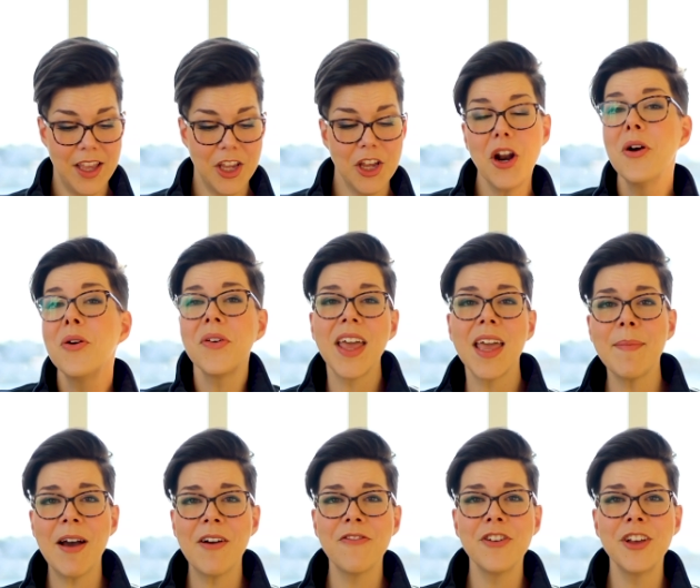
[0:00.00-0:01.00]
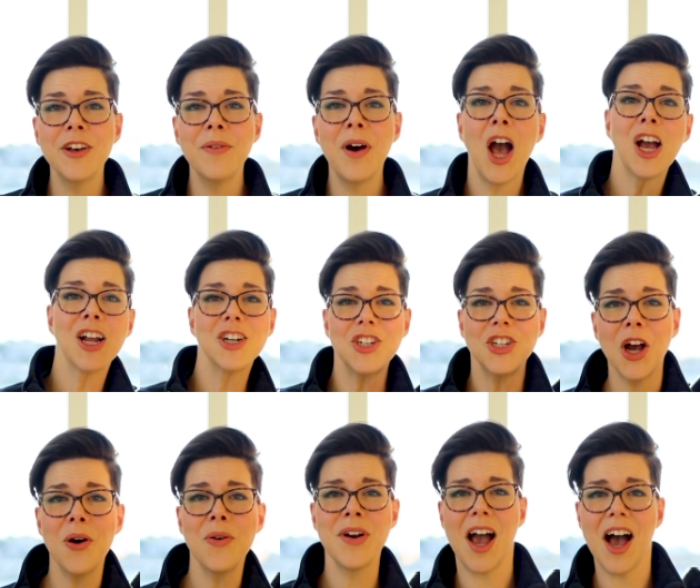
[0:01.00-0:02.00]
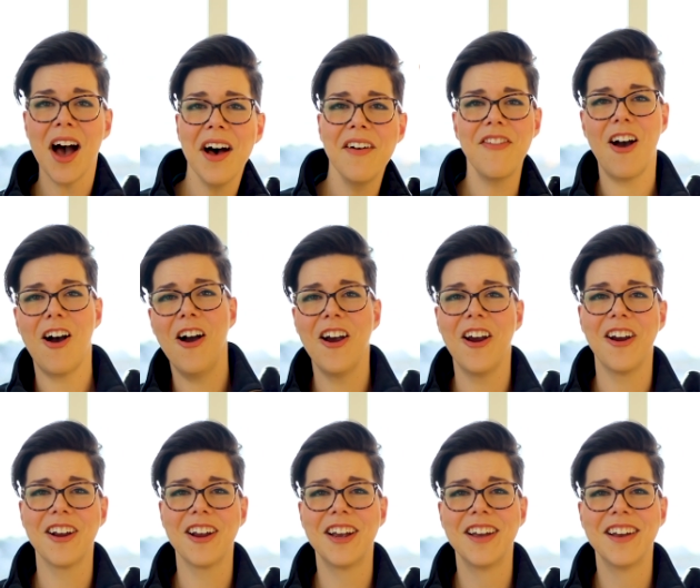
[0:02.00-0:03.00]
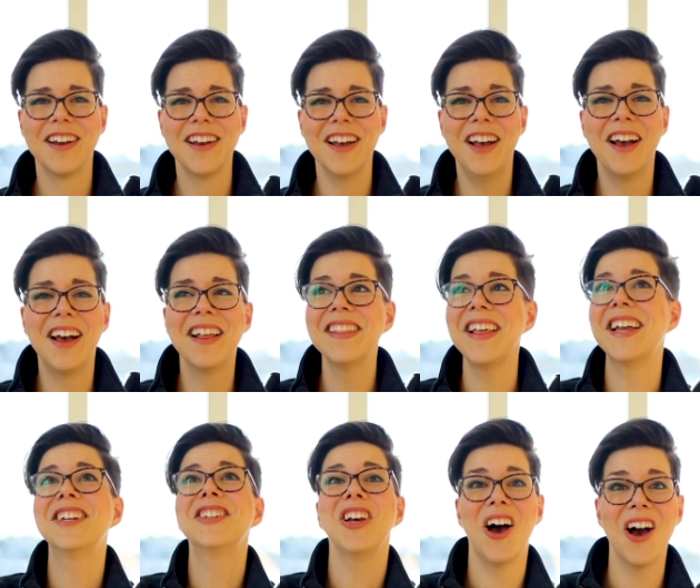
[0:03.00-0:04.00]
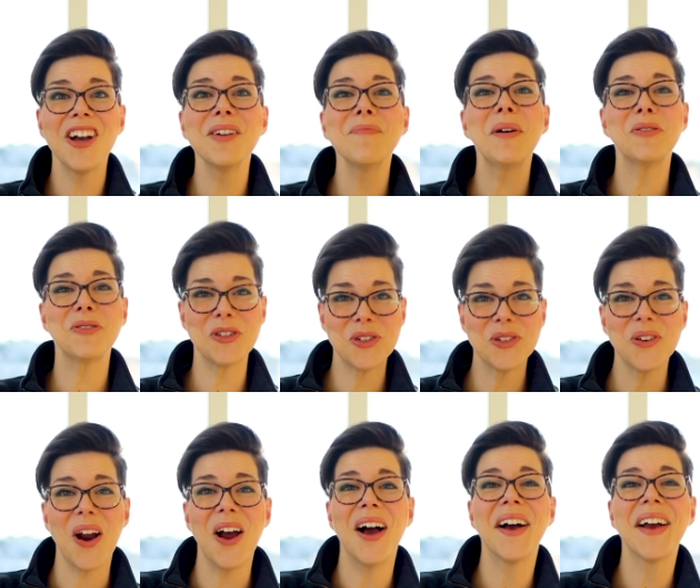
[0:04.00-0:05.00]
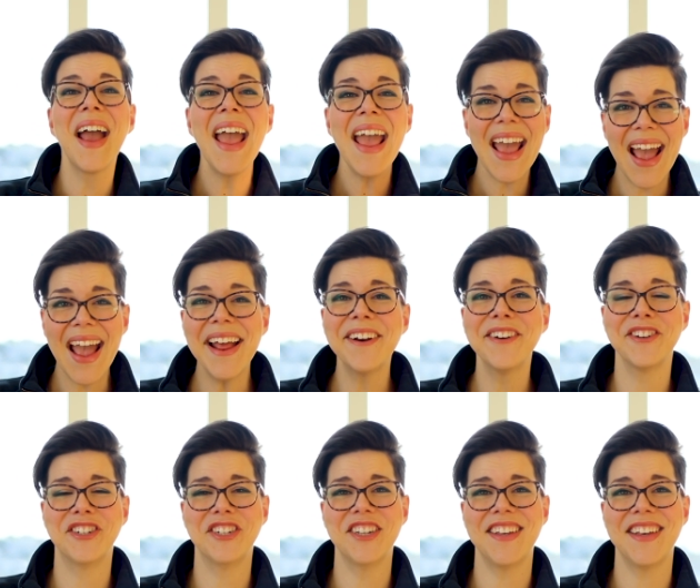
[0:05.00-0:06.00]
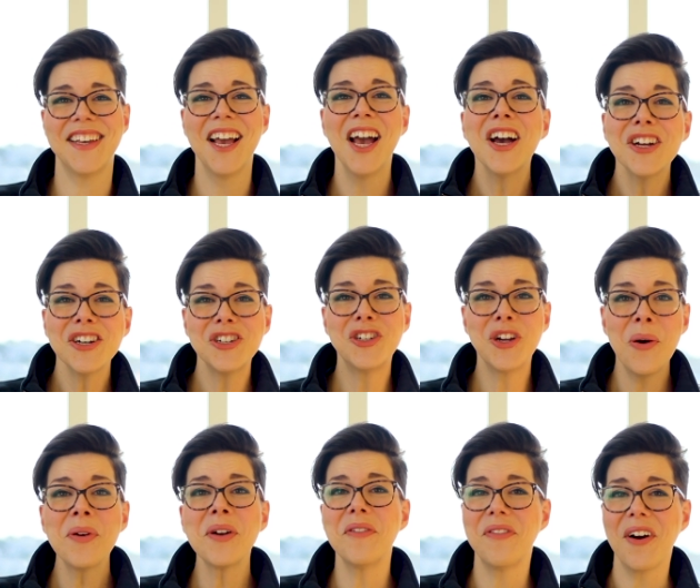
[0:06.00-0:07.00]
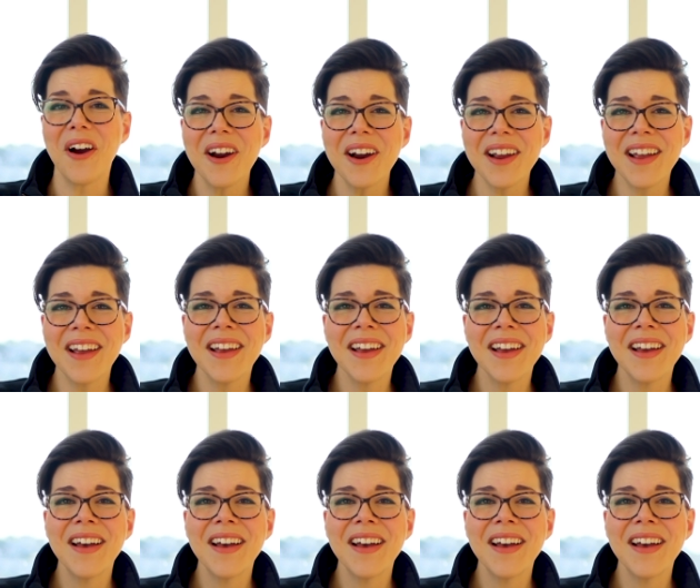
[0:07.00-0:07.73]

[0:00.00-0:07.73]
You know who came out for you? Joan of Arc. Like, talk about strong energy. Joan of Arc?